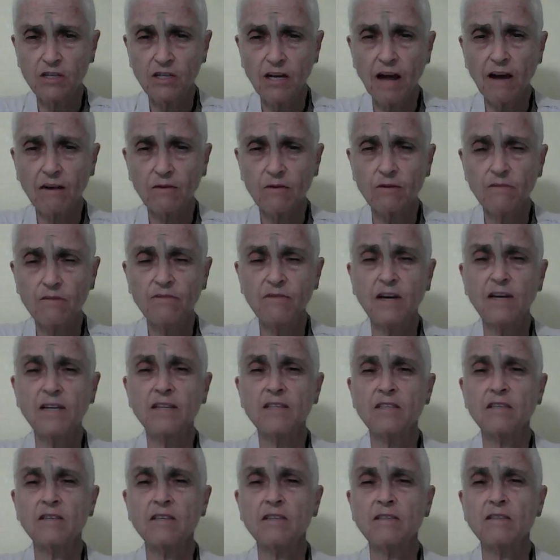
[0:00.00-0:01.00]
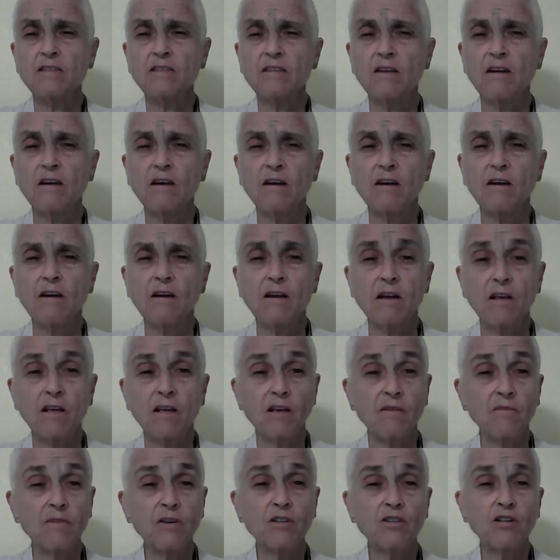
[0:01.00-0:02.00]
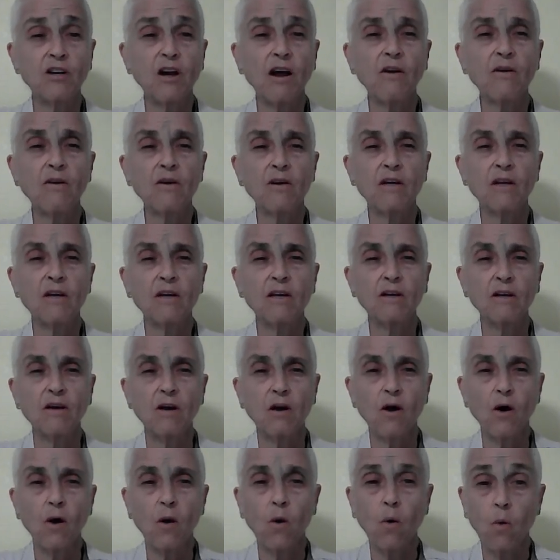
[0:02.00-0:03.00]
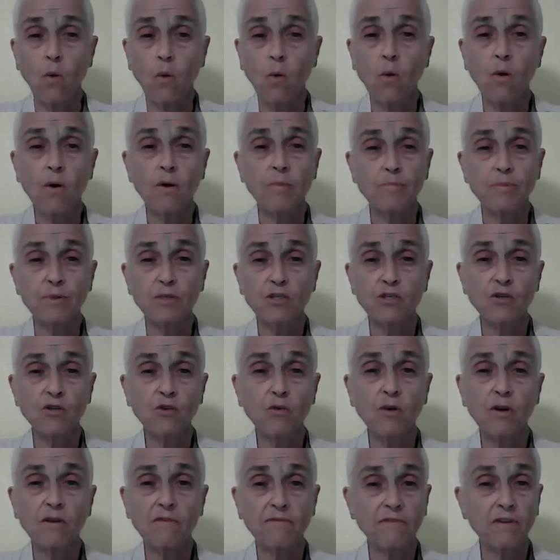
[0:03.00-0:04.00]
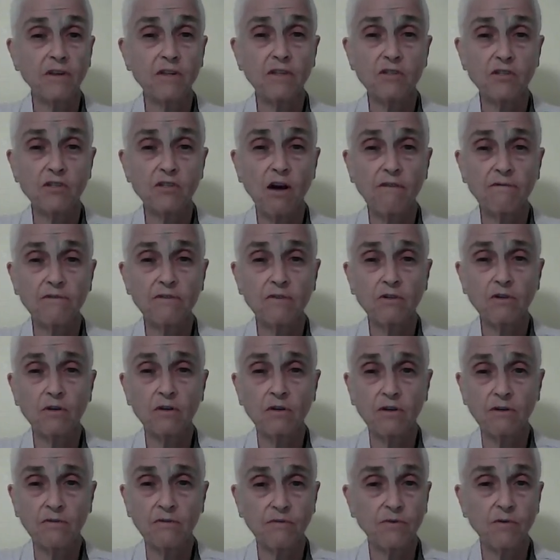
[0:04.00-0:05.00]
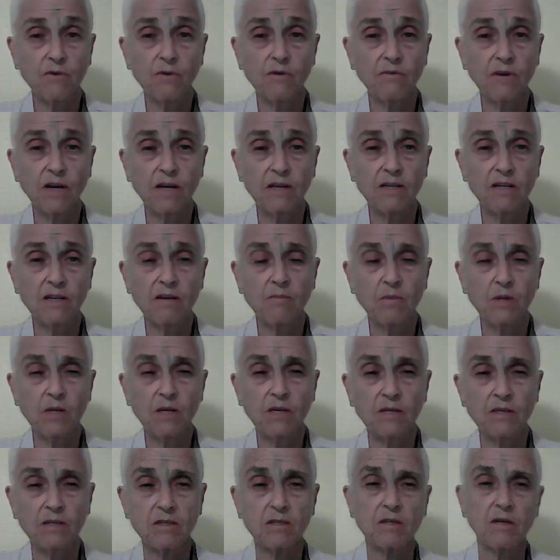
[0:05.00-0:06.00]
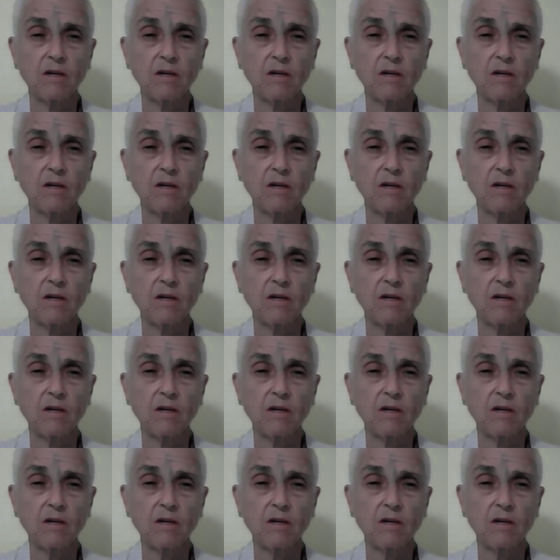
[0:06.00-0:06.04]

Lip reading: sacrifices, giving charity, or pursuing philosophical and fruitive activities.